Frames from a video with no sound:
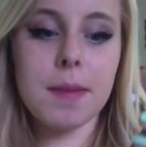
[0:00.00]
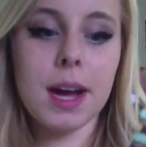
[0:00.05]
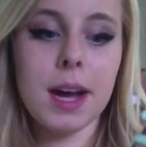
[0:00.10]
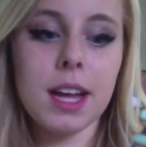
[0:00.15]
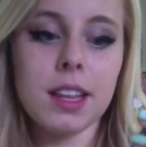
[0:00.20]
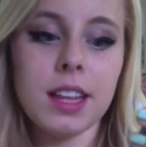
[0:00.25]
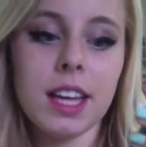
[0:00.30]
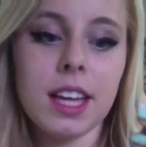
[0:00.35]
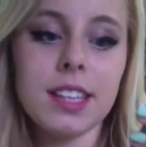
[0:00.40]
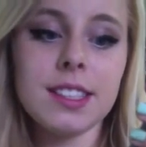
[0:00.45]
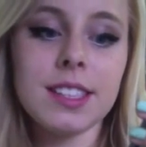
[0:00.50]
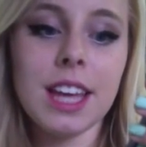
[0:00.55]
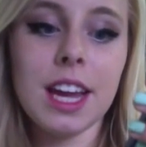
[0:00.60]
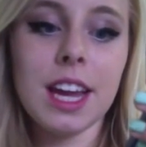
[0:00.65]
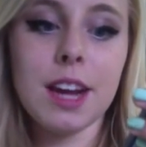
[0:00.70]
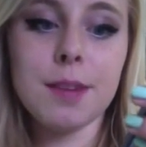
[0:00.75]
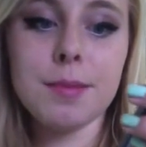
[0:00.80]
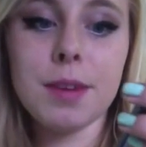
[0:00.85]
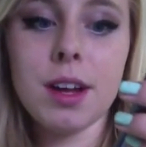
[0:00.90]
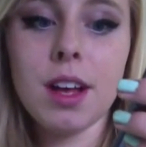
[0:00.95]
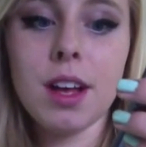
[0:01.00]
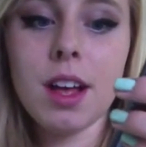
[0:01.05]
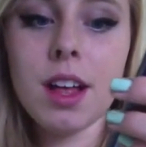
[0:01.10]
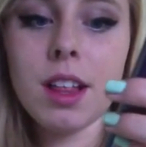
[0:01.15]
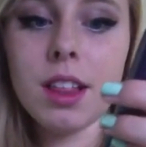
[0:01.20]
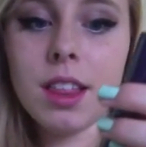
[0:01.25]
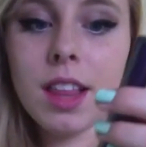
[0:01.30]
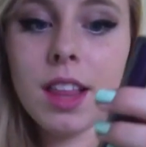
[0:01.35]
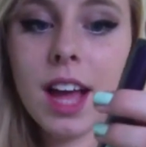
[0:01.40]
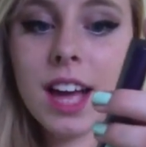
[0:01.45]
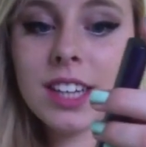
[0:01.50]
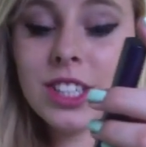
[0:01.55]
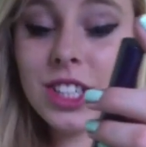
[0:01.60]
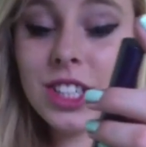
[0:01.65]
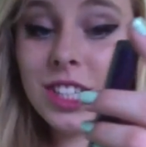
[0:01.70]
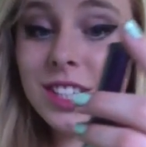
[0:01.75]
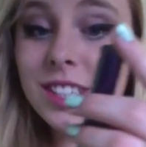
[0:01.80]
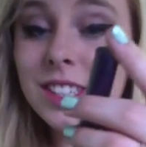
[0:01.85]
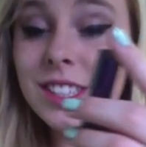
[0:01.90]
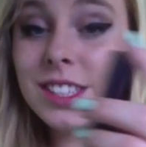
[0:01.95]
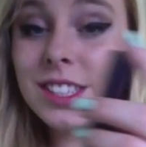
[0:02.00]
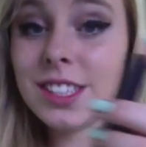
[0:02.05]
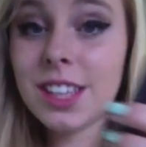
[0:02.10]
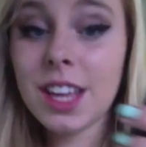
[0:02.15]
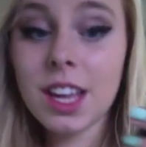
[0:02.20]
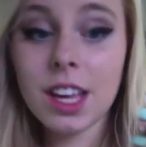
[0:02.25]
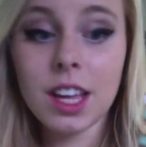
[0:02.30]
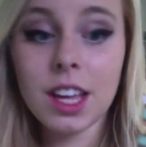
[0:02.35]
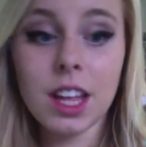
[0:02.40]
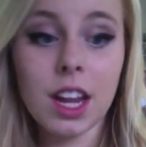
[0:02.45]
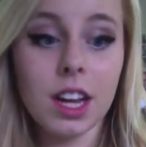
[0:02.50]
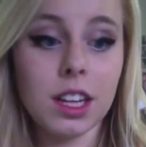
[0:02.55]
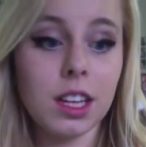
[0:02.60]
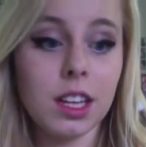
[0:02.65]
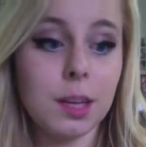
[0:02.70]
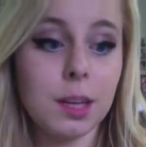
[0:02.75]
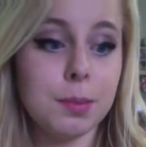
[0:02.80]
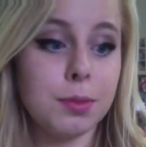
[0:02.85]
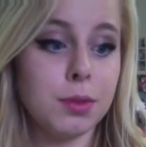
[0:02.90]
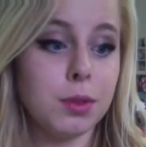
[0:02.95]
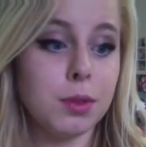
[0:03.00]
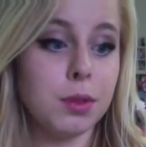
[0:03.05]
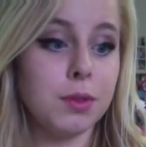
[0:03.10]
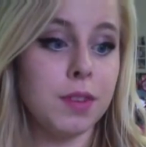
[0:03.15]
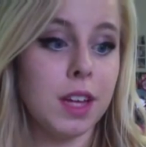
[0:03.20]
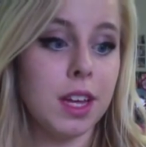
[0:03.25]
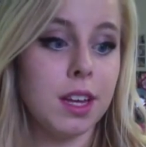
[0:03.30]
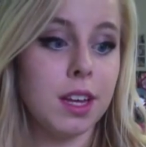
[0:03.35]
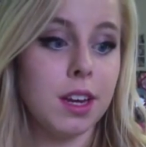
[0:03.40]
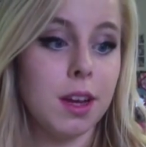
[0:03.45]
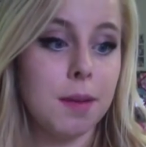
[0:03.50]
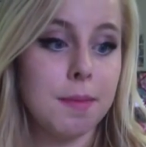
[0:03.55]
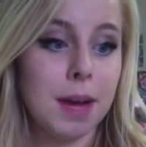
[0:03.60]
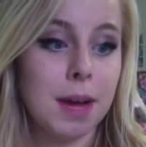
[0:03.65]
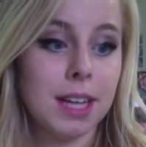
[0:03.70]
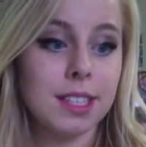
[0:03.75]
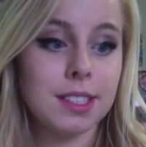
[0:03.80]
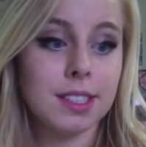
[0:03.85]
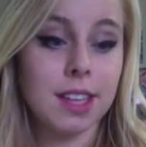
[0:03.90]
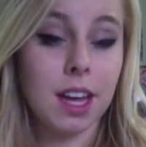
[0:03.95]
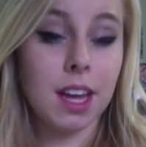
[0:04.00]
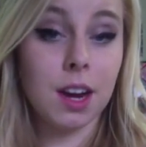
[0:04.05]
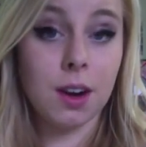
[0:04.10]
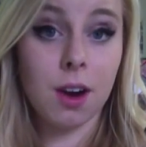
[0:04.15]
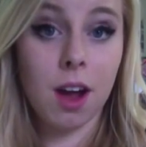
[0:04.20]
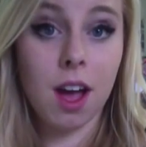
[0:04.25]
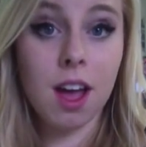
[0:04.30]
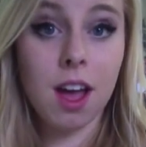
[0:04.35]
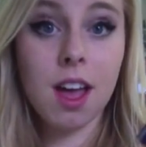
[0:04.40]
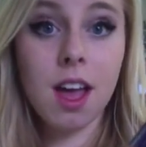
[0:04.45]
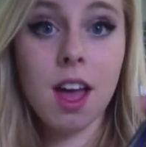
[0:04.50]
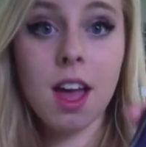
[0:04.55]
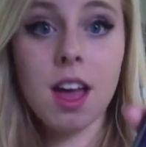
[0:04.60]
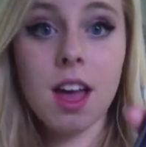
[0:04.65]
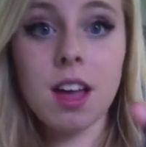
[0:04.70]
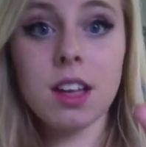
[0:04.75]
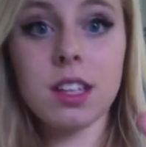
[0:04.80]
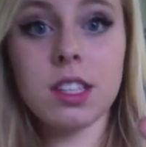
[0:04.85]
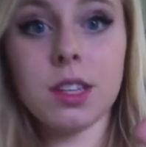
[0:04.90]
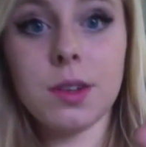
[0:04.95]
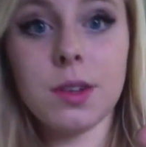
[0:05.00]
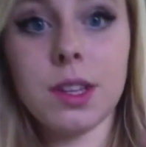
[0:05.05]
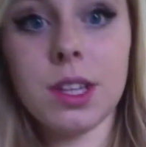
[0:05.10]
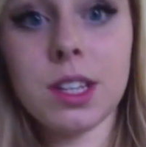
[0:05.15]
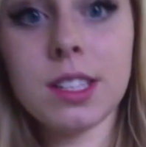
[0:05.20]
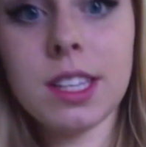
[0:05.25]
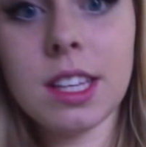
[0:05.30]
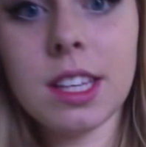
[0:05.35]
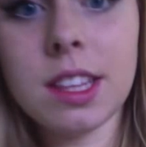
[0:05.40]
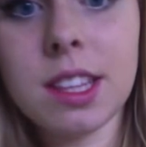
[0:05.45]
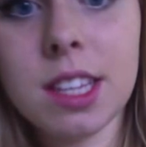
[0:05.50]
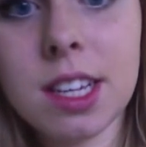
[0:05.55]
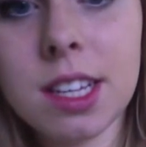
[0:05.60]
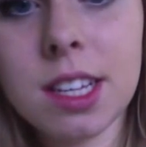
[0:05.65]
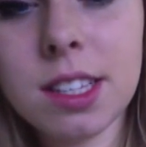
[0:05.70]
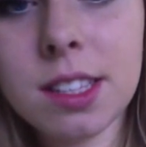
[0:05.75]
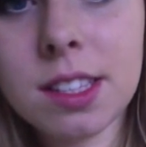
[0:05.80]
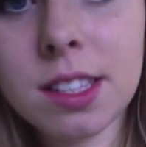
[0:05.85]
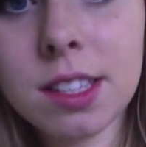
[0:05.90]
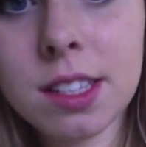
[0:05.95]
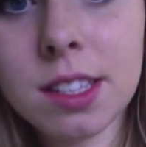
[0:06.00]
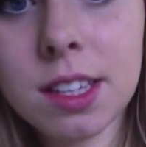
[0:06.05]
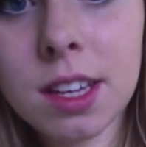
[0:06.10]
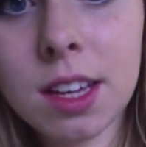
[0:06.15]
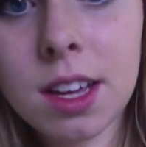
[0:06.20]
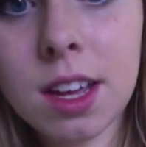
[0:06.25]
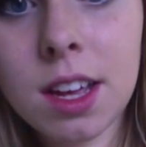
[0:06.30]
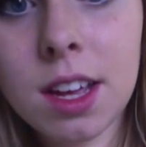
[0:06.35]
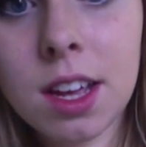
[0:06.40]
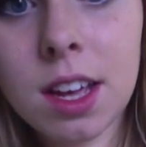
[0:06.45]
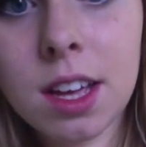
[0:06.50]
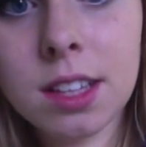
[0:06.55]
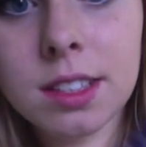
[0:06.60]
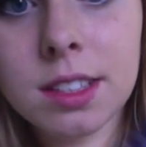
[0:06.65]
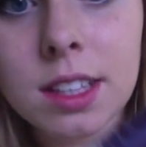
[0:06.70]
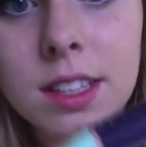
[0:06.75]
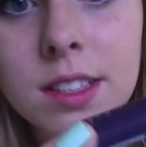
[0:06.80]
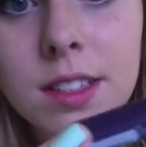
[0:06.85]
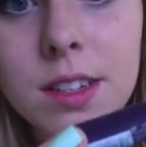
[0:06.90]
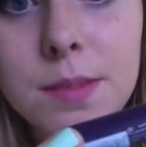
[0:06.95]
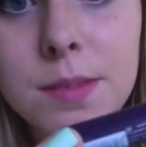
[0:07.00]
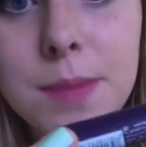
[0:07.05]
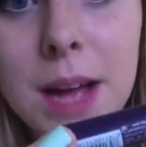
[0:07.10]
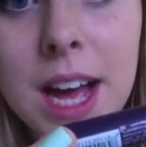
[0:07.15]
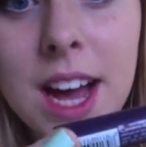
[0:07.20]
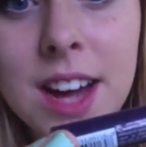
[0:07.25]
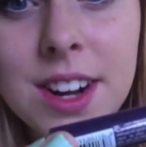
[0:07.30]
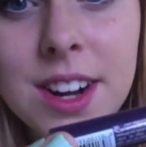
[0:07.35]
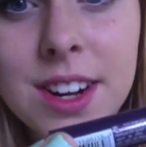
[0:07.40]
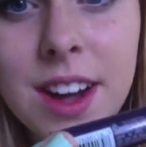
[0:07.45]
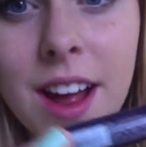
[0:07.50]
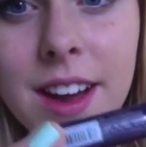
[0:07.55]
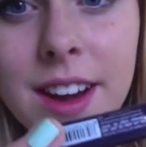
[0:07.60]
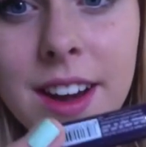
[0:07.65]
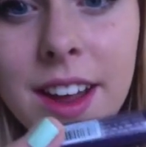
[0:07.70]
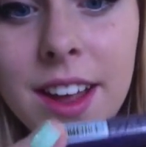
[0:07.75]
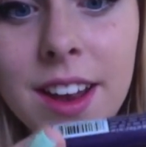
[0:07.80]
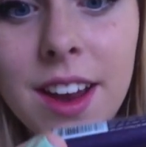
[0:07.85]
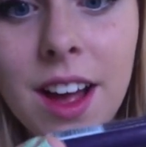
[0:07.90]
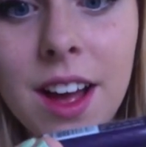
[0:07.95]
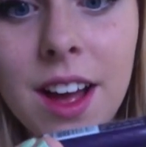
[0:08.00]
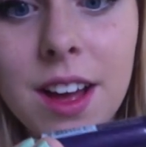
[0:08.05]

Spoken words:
Lights Camera Lashes Clinically Proven Mascara. So it looks like this. So this little pattern on it.